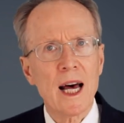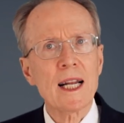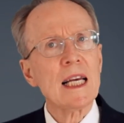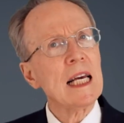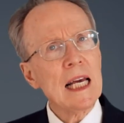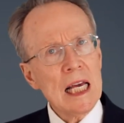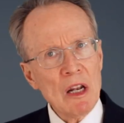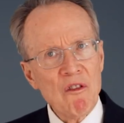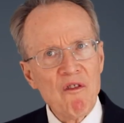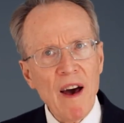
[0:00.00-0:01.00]
that,
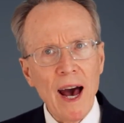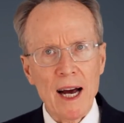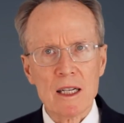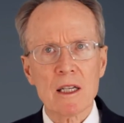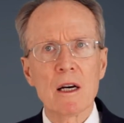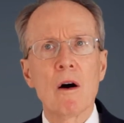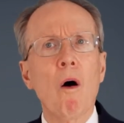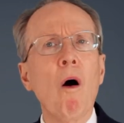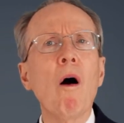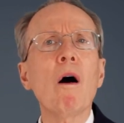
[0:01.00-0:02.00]
in fact,
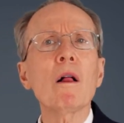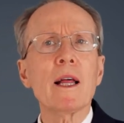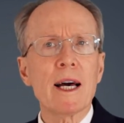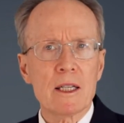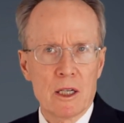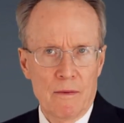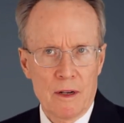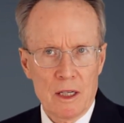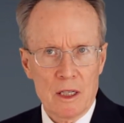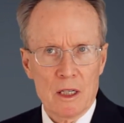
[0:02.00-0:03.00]
all
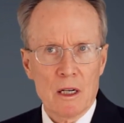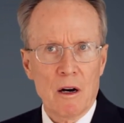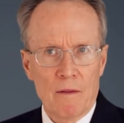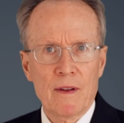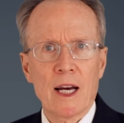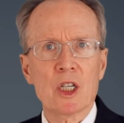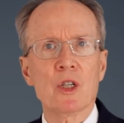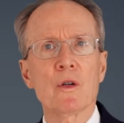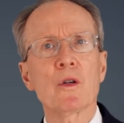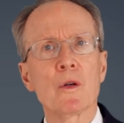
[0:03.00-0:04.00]
activities of
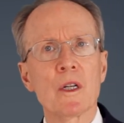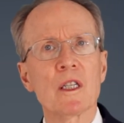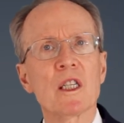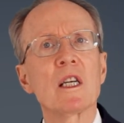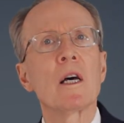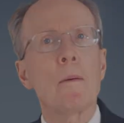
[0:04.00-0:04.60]
national units